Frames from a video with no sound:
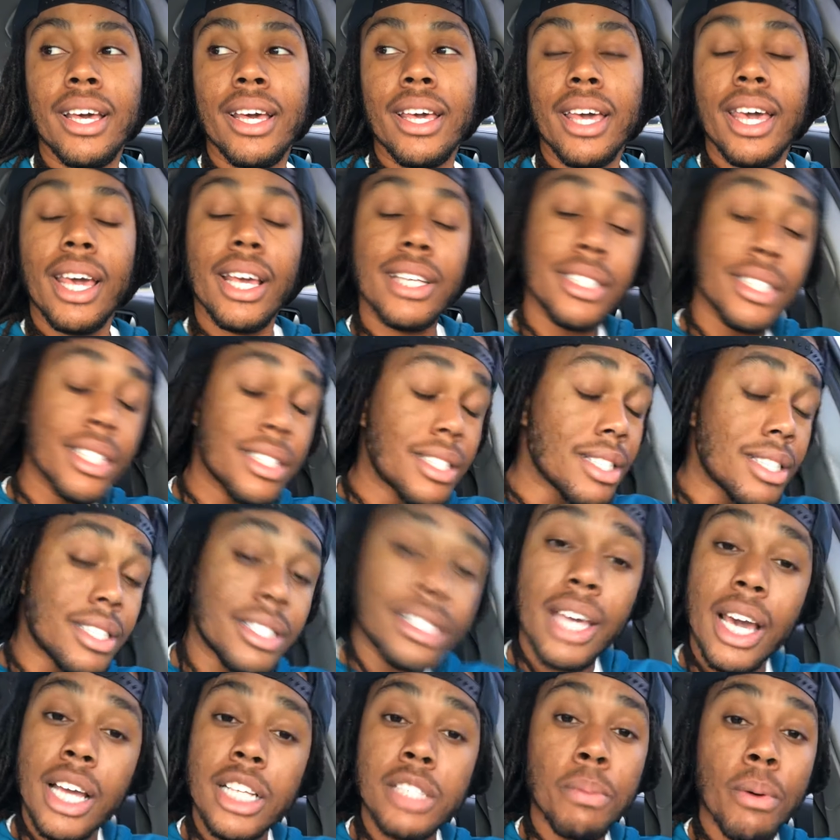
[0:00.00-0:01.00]
It's just a
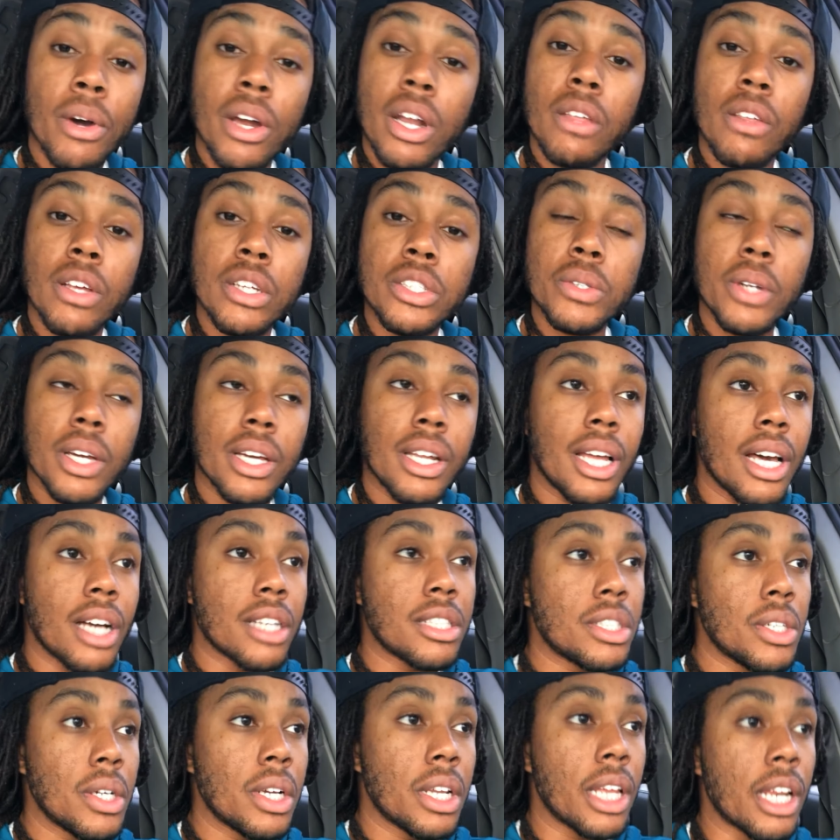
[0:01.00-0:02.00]
stage part of your dreadlock
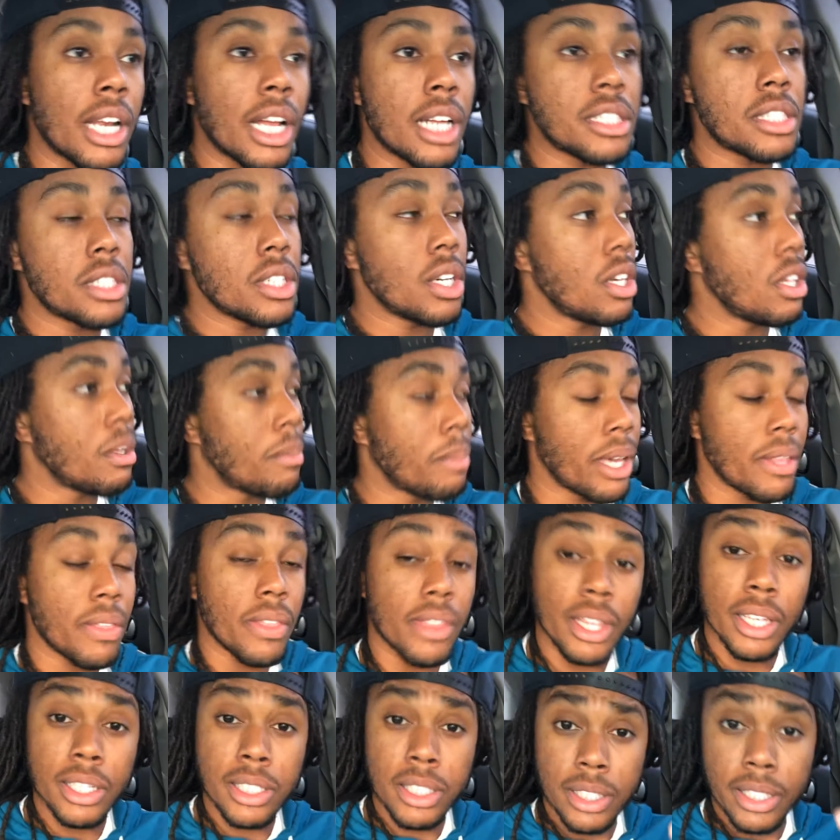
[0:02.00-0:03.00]
journey. And I tell you, man,
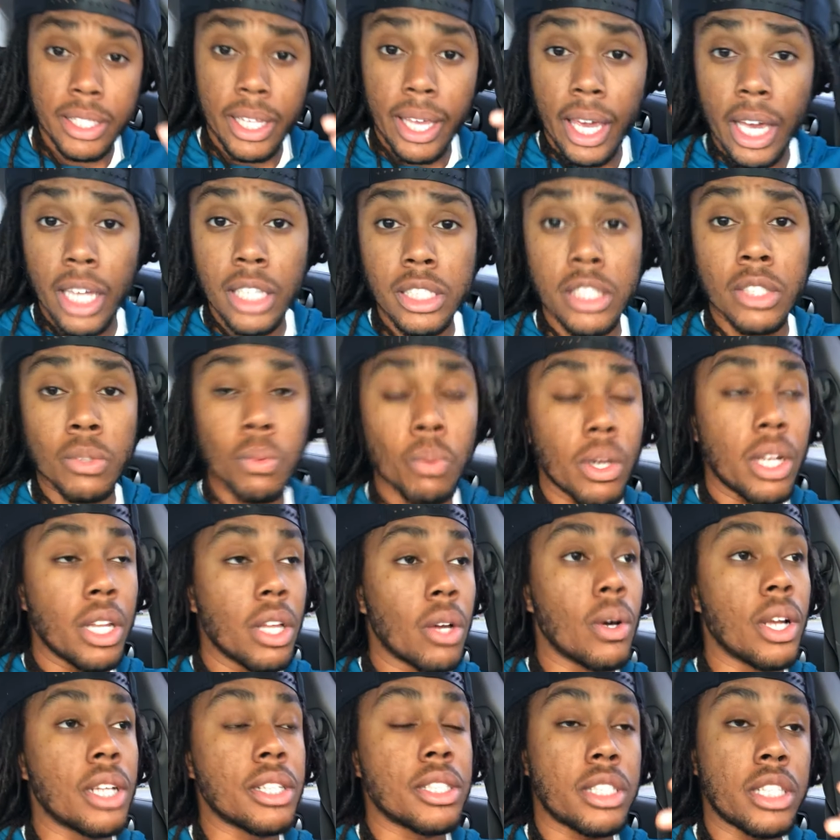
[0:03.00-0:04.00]
this stage is really
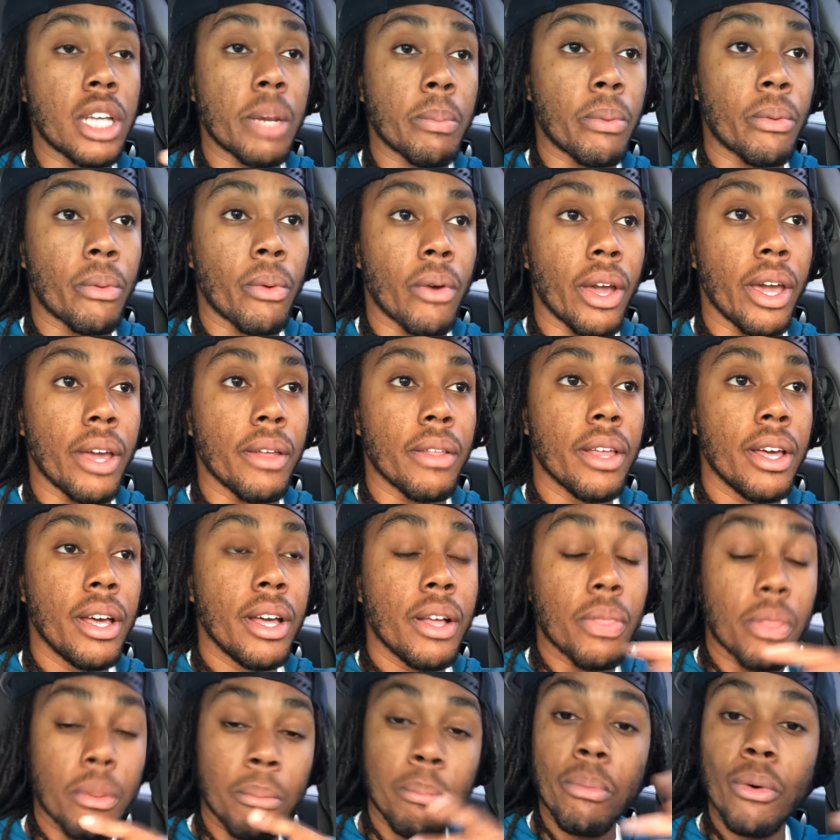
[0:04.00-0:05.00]
going to separate
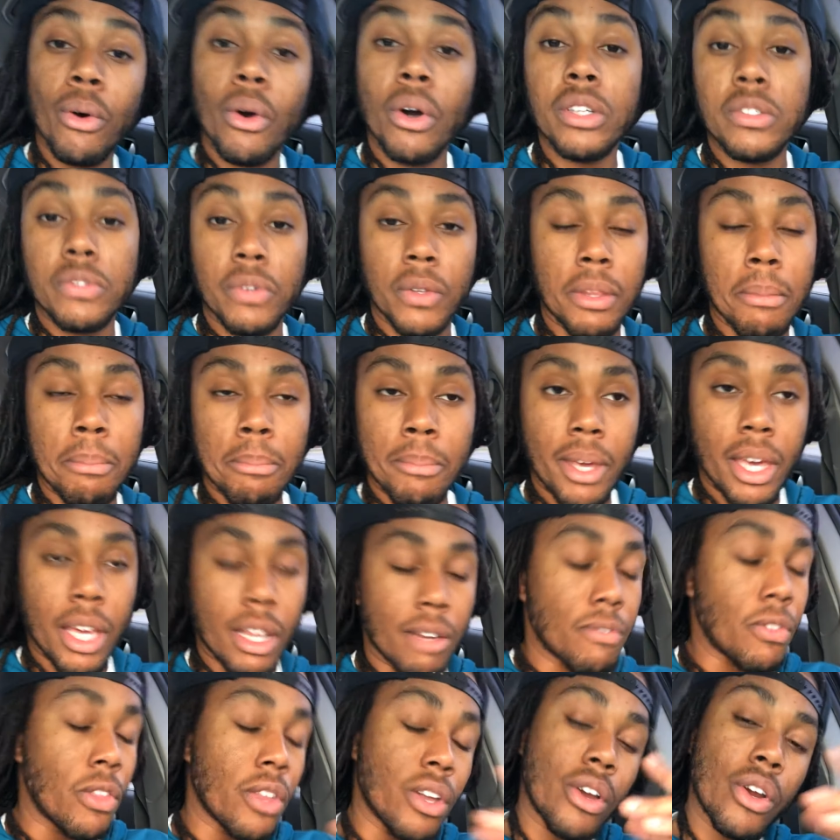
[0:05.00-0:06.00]
the boys from the men,
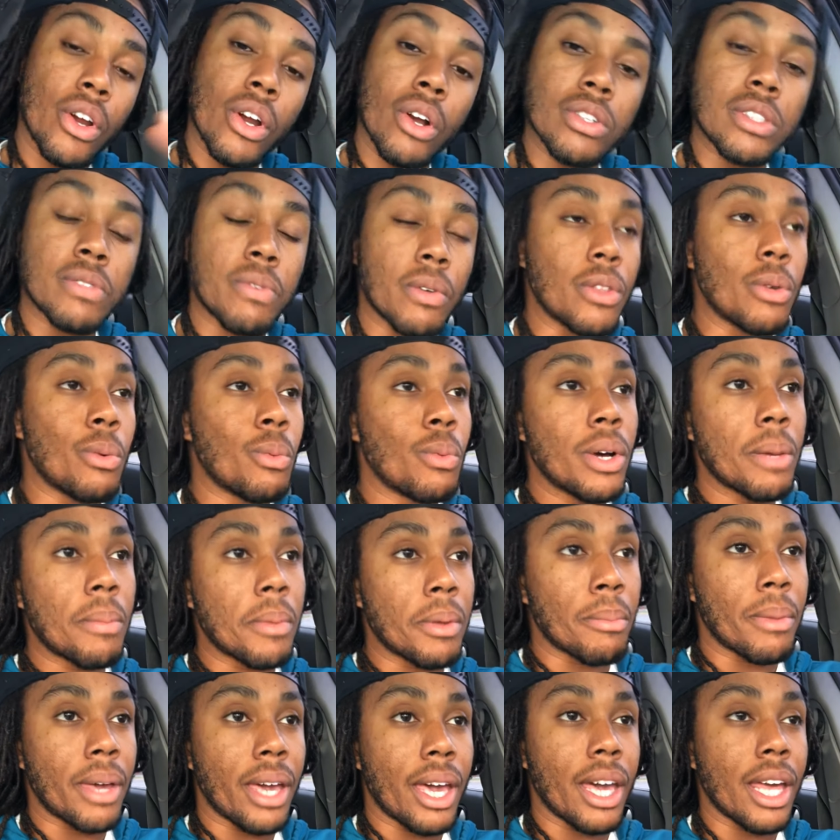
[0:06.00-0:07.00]
the girls from the
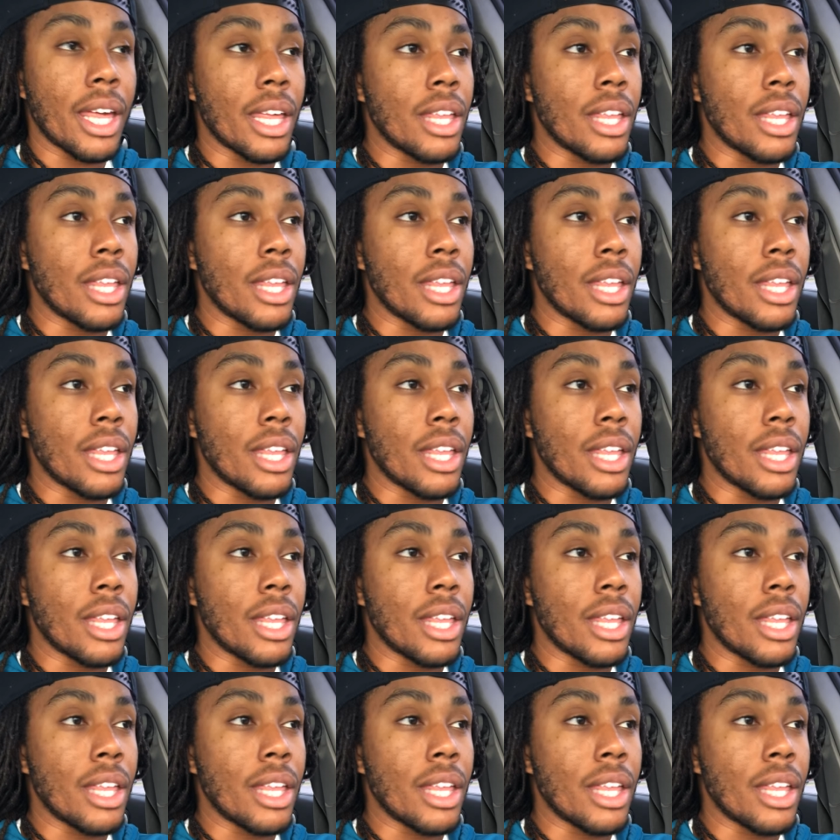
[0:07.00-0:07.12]
women, man.